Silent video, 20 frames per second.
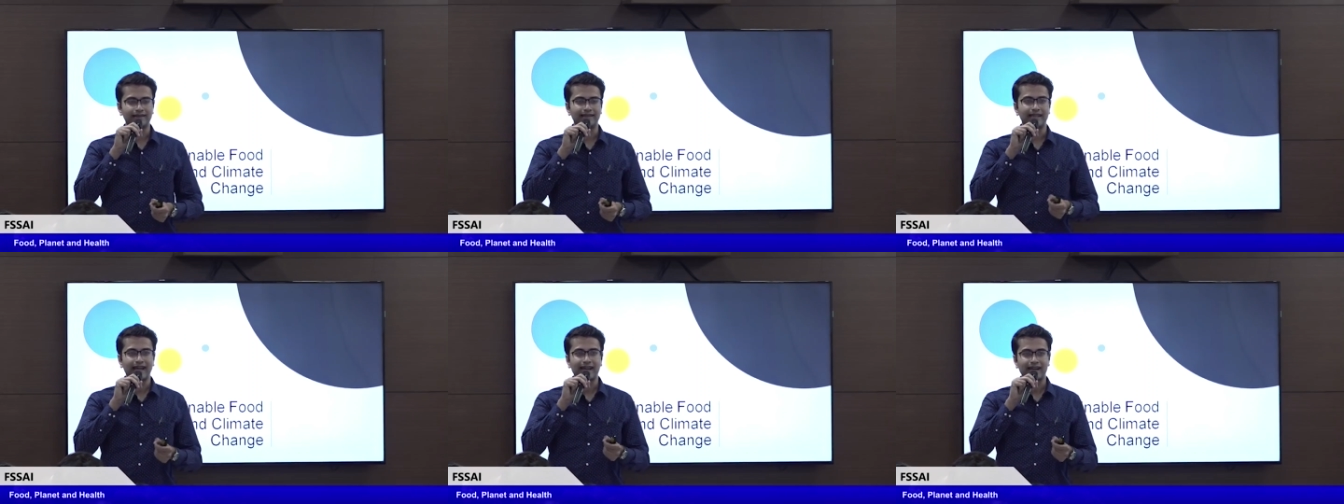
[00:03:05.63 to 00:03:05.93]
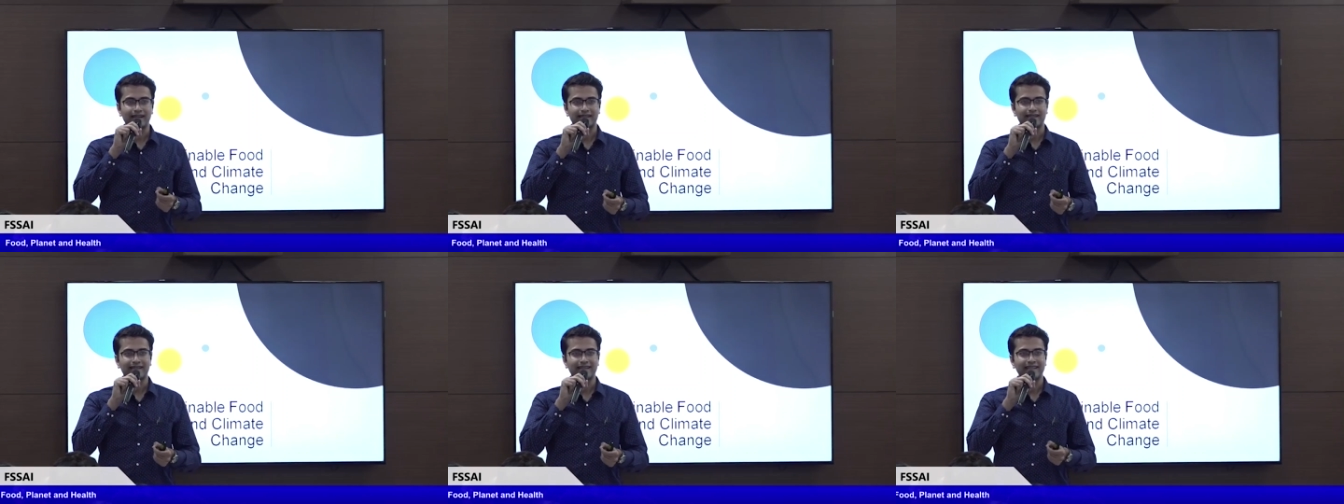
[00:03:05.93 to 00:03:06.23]

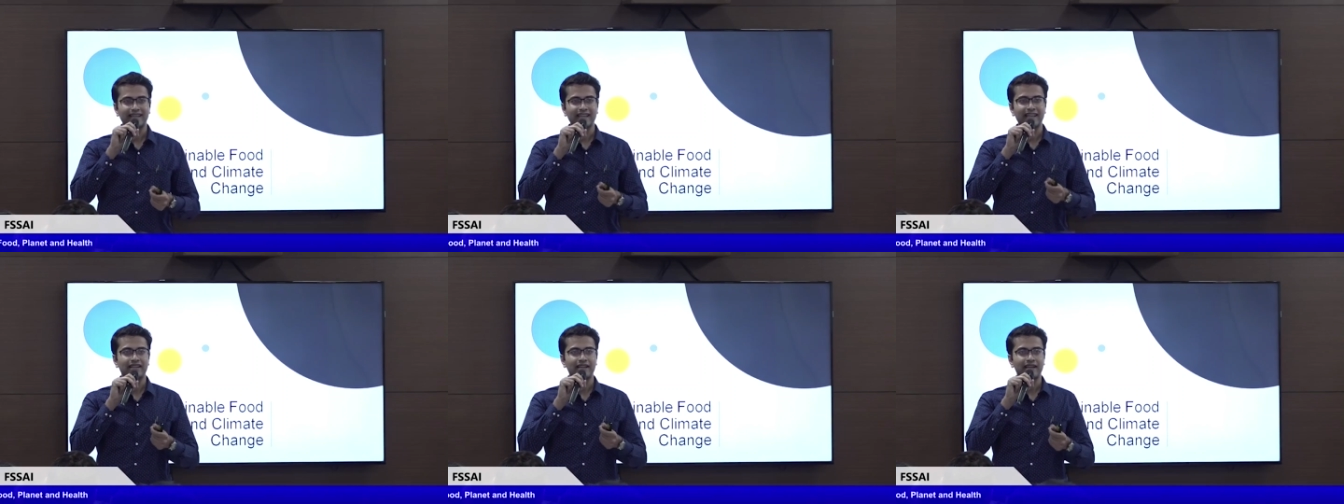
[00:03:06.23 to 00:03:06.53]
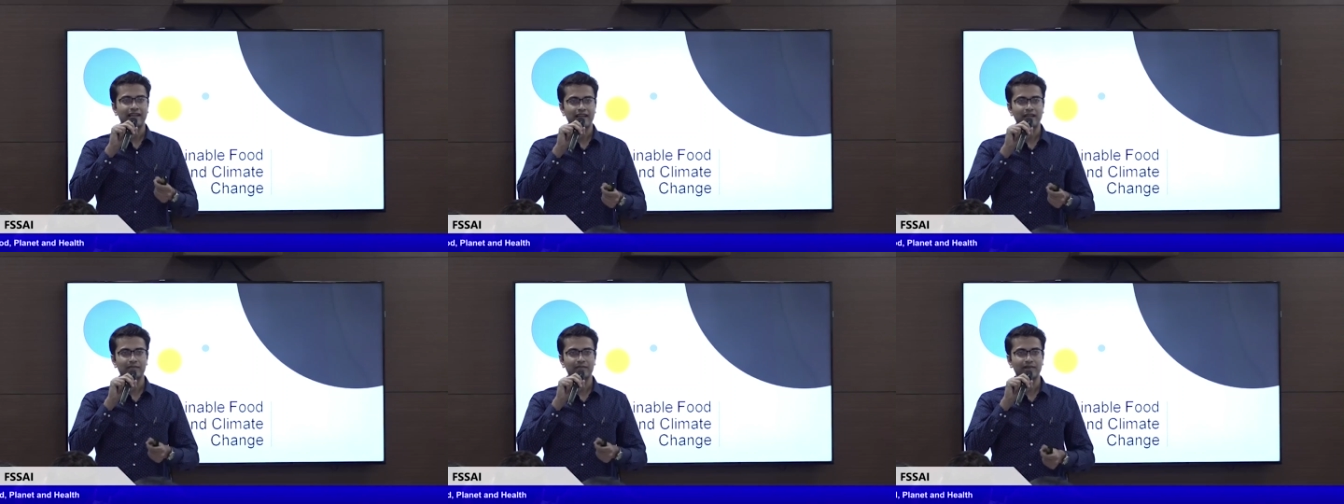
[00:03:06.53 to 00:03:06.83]
that can
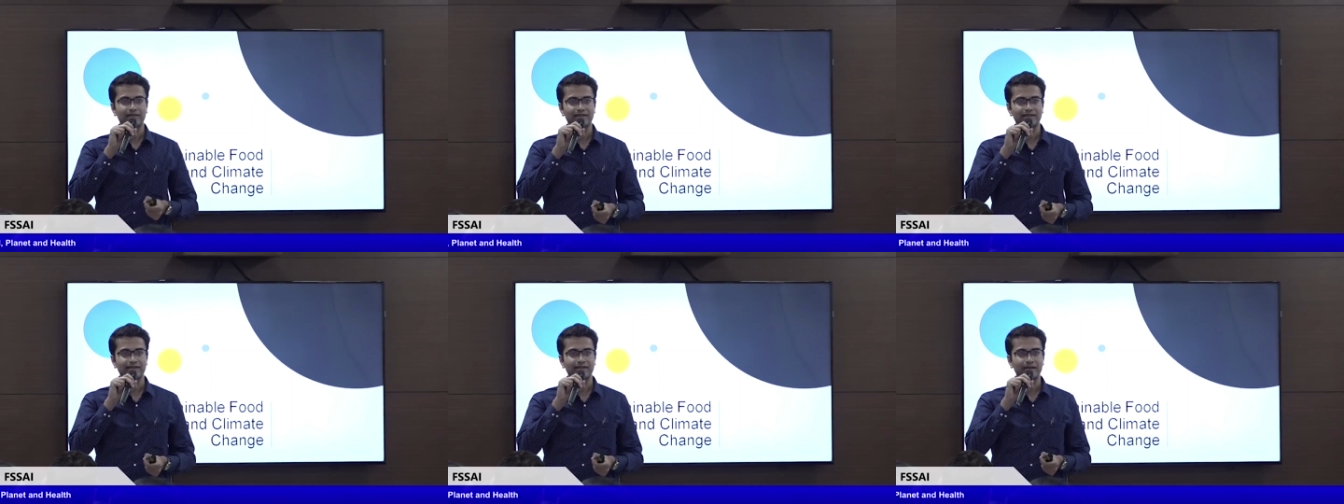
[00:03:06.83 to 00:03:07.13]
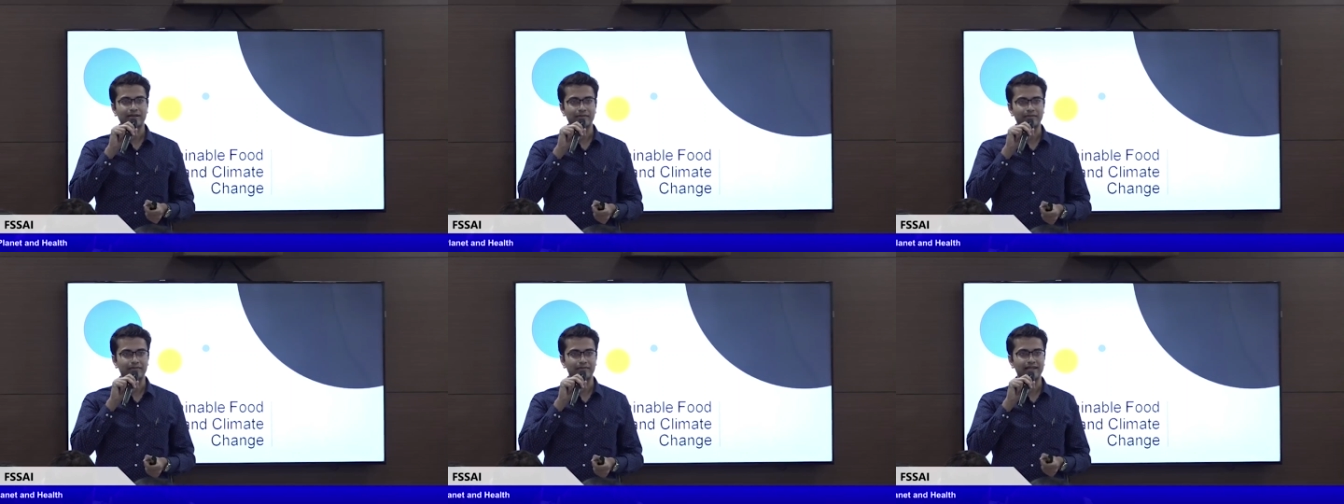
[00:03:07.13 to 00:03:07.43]
help
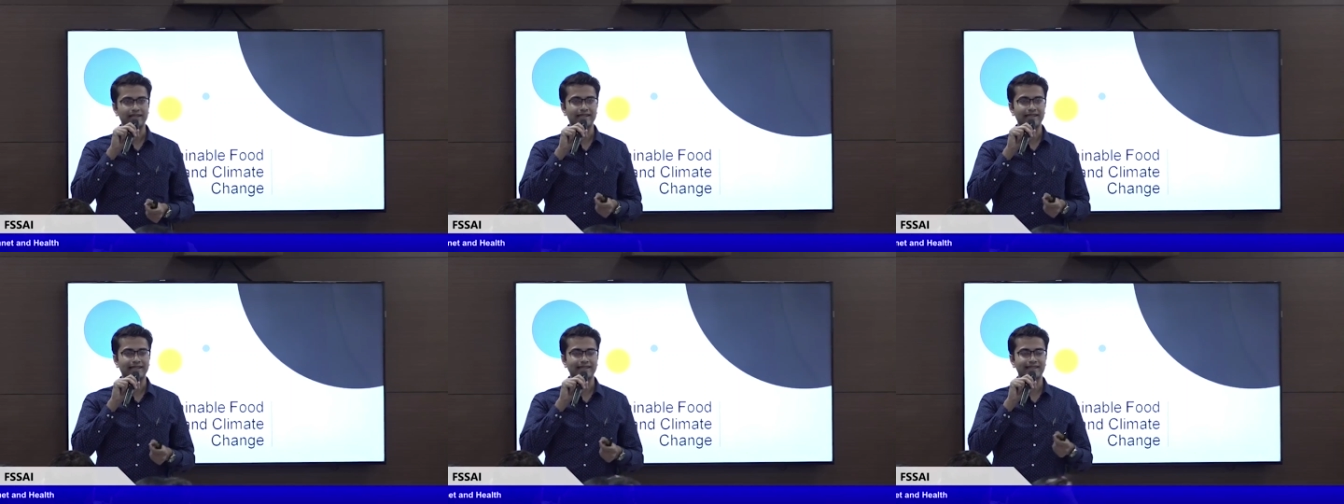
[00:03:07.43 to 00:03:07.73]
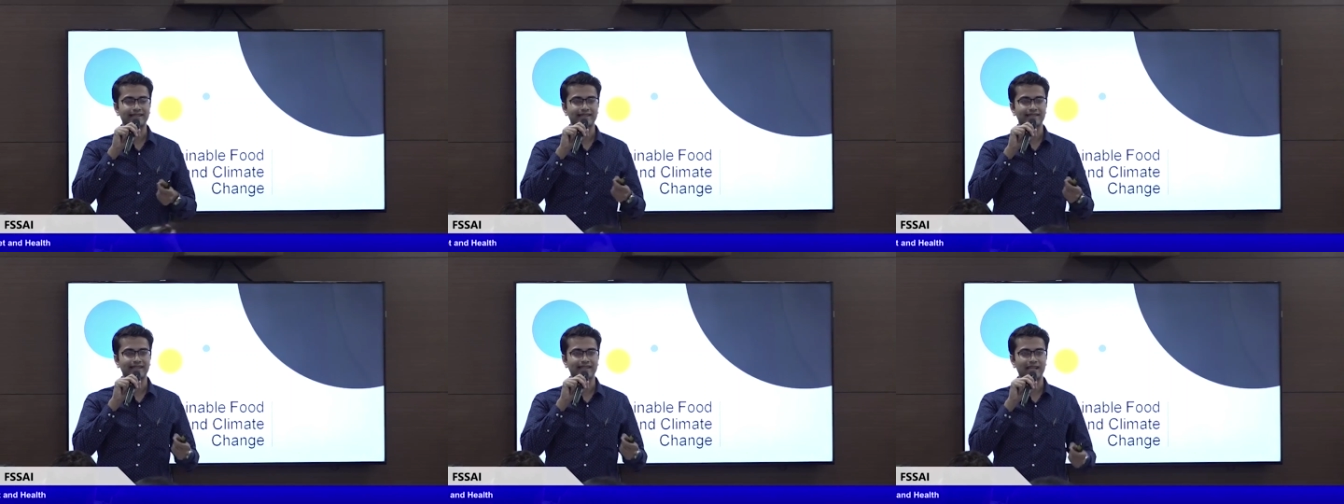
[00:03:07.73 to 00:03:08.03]
us build
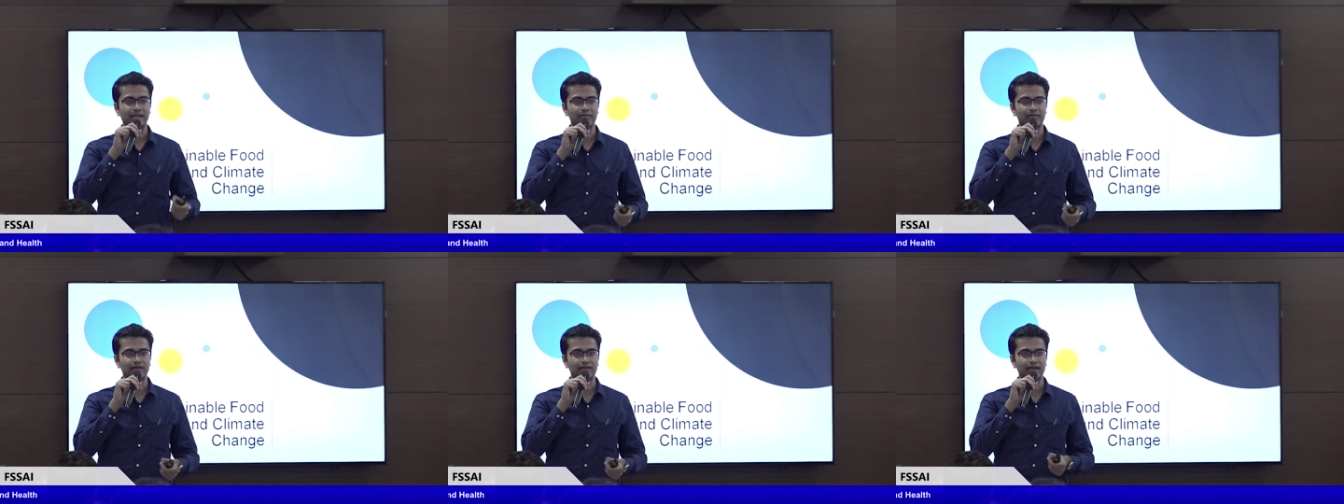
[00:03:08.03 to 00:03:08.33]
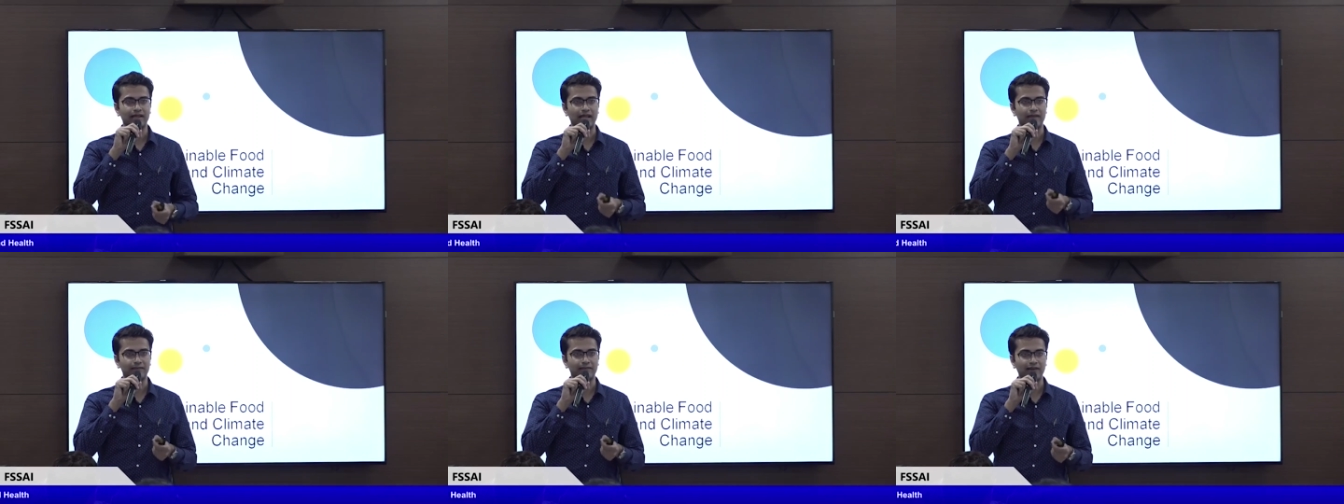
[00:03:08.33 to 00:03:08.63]
a sustainable
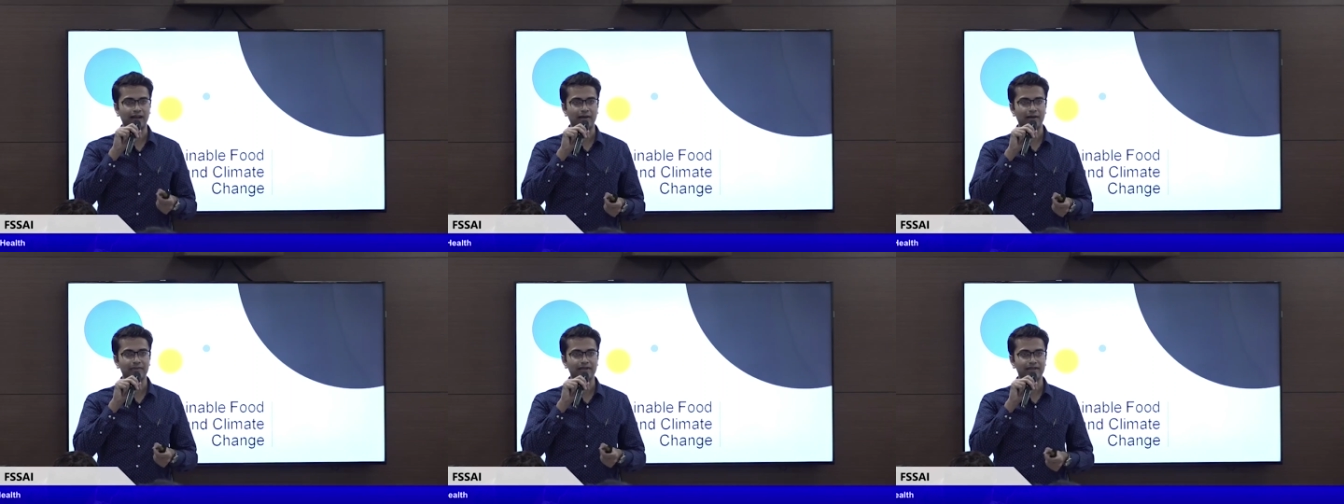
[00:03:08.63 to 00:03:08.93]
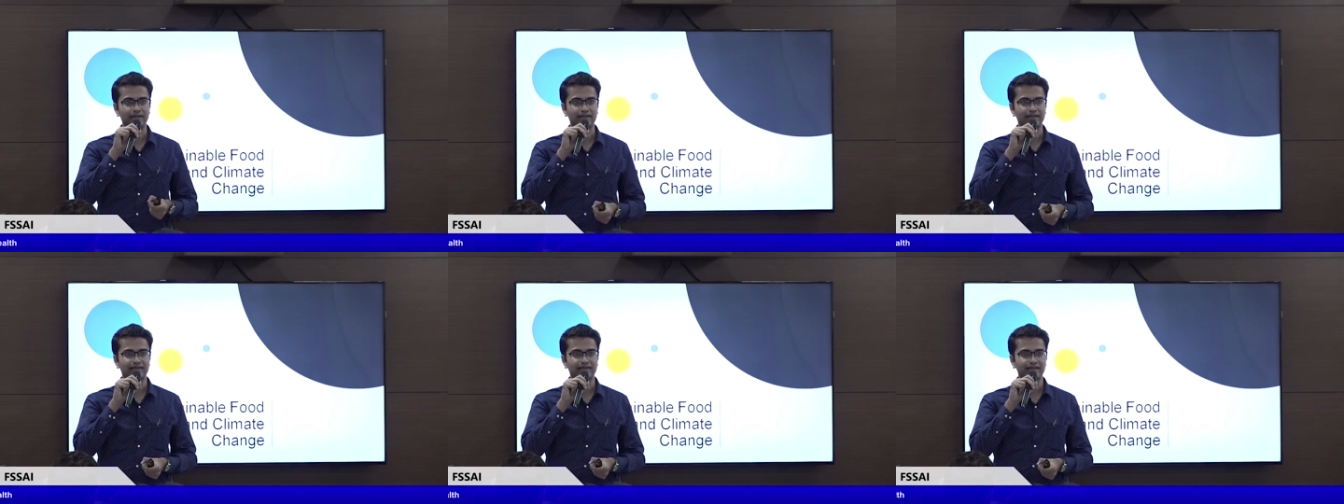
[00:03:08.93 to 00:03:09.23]

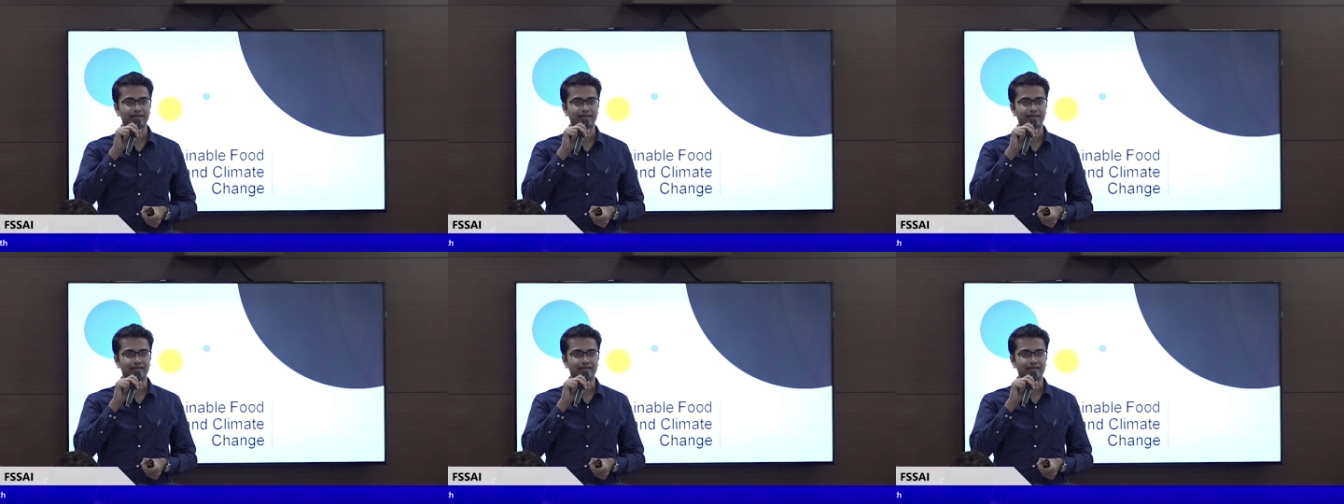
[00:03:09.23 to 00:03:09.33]
environment,